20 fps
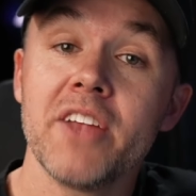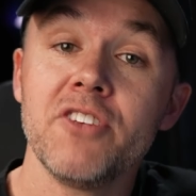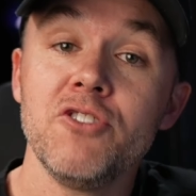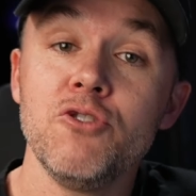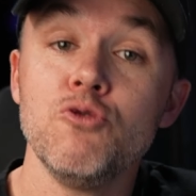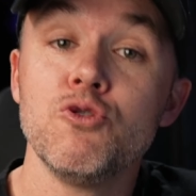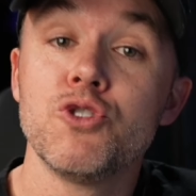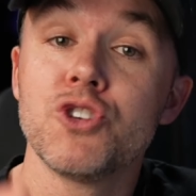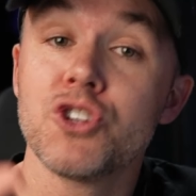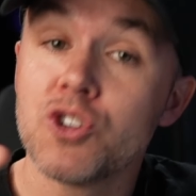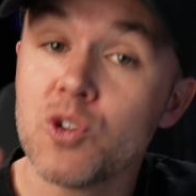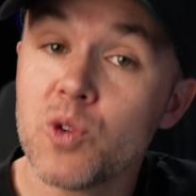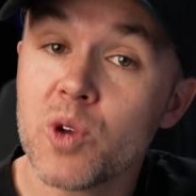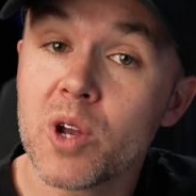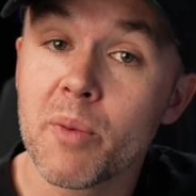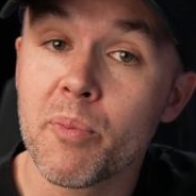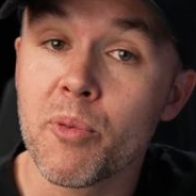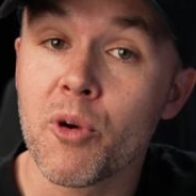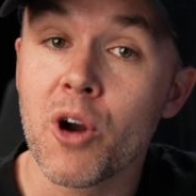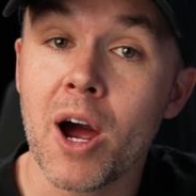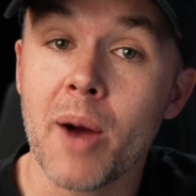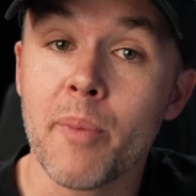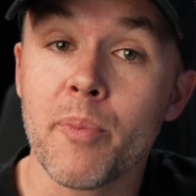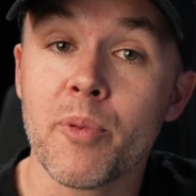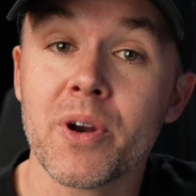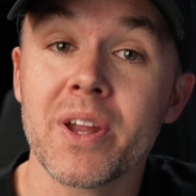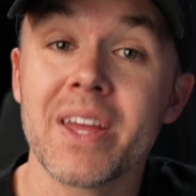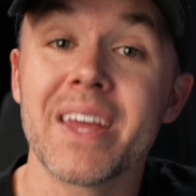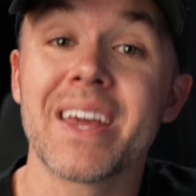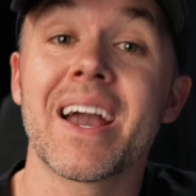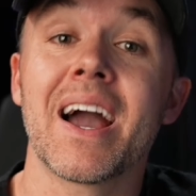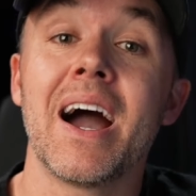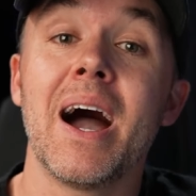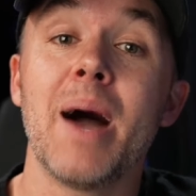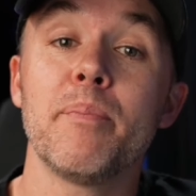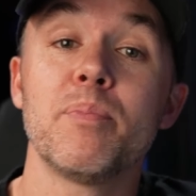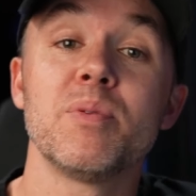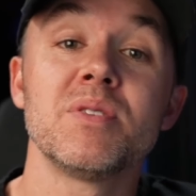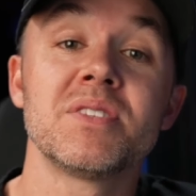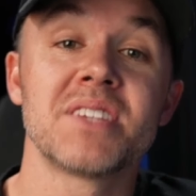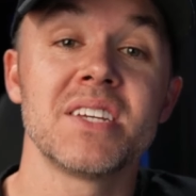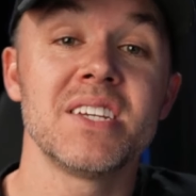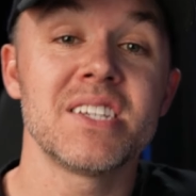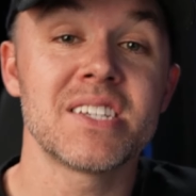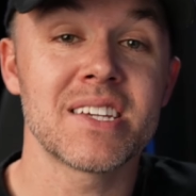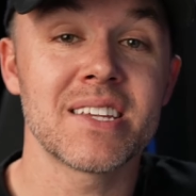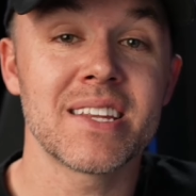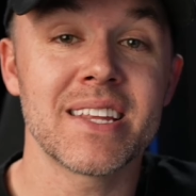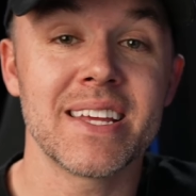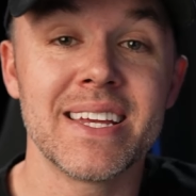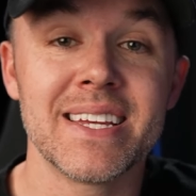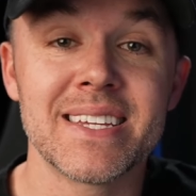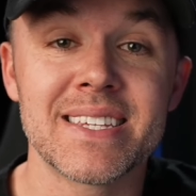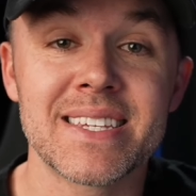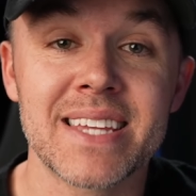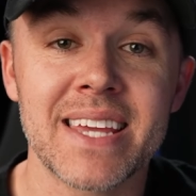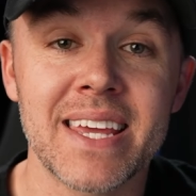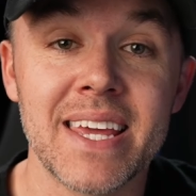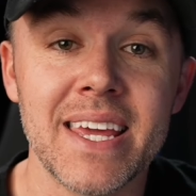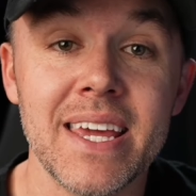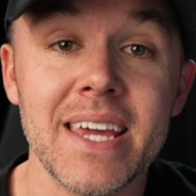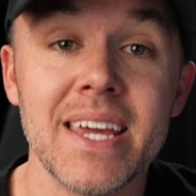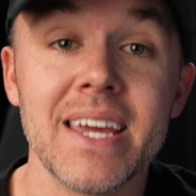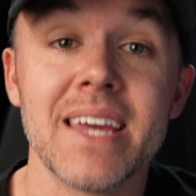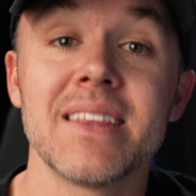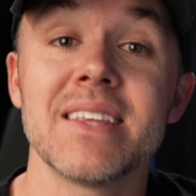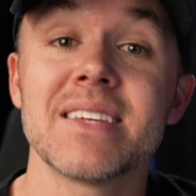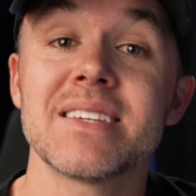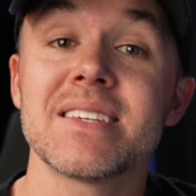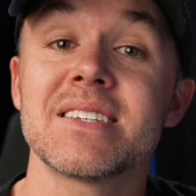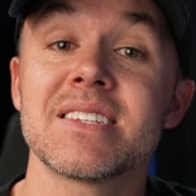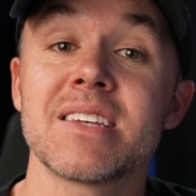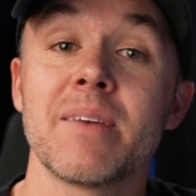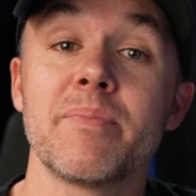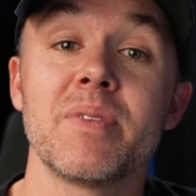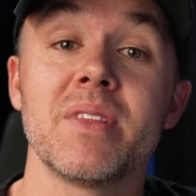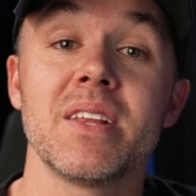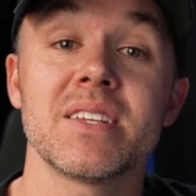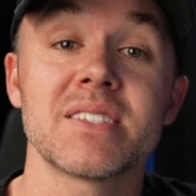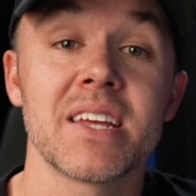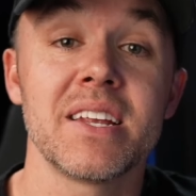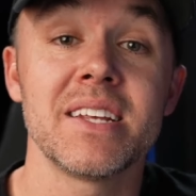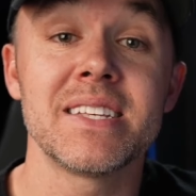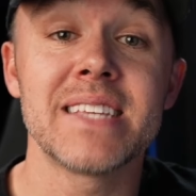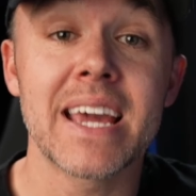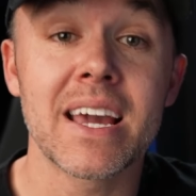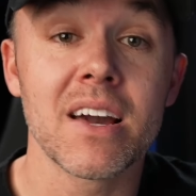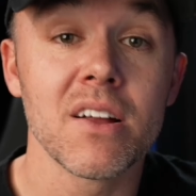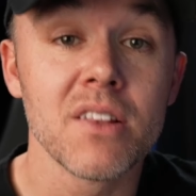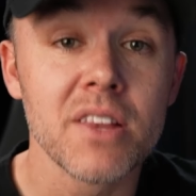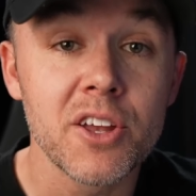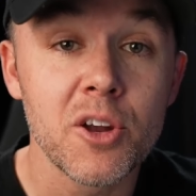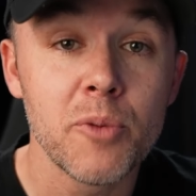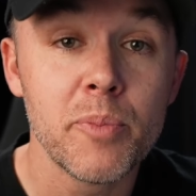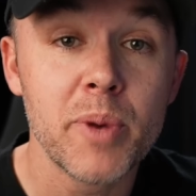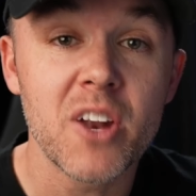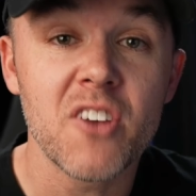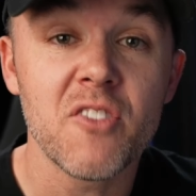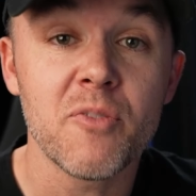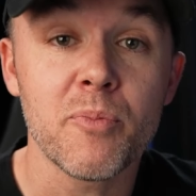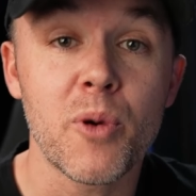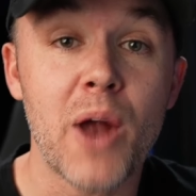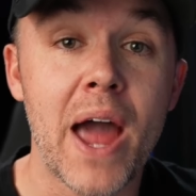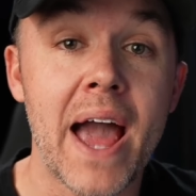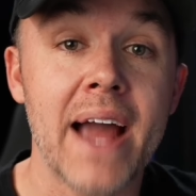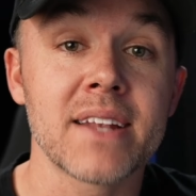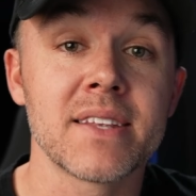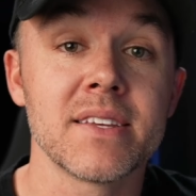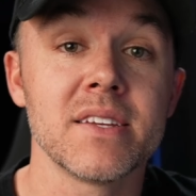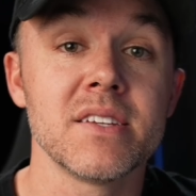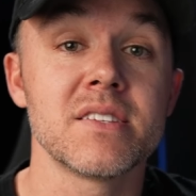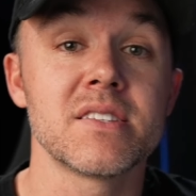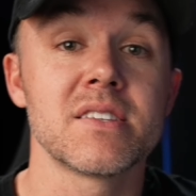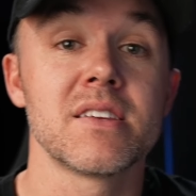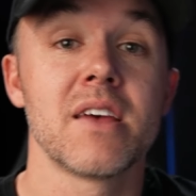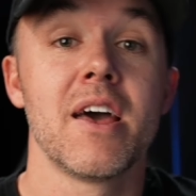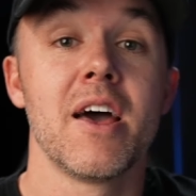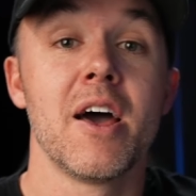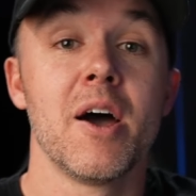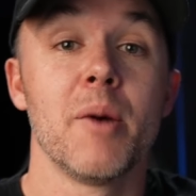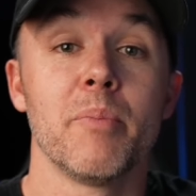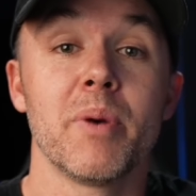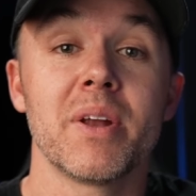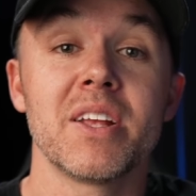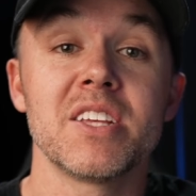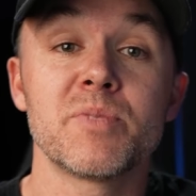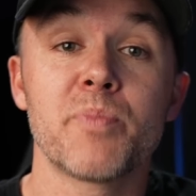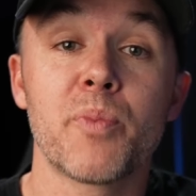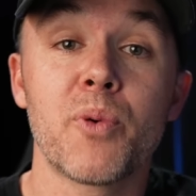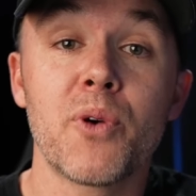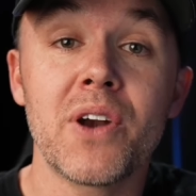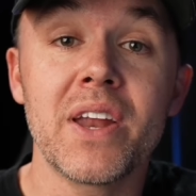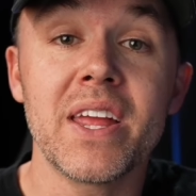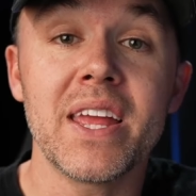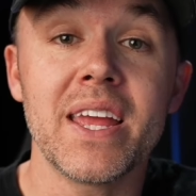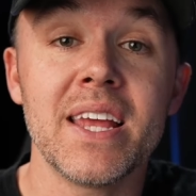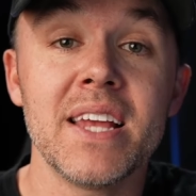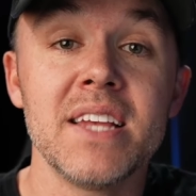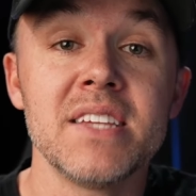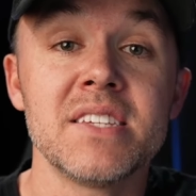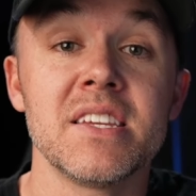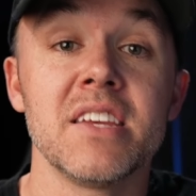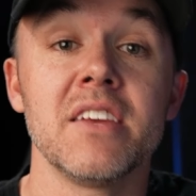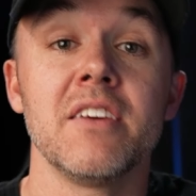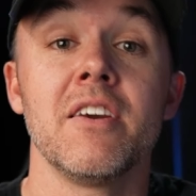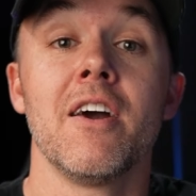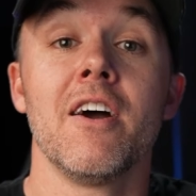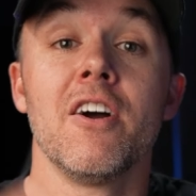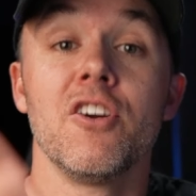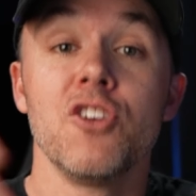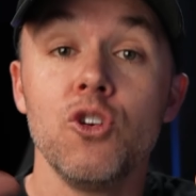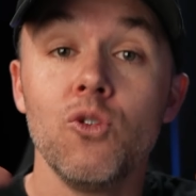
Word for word: you shoot a property, composition is key, and this is something that's gonna take a little bit of practice, but it's pretty easy. You